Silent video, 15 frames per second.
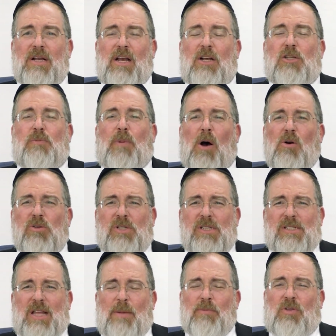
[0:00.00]

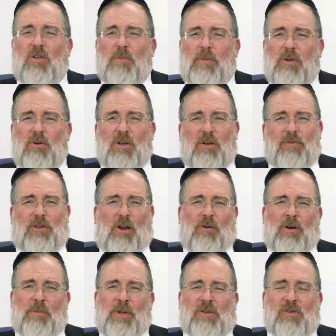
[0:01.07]
exposes them to the beauty of
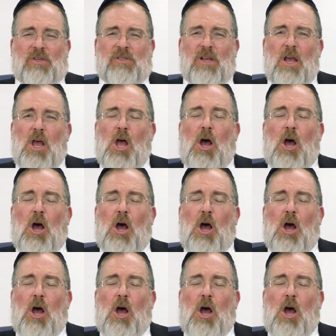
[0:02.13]
Torah Mitzvahs.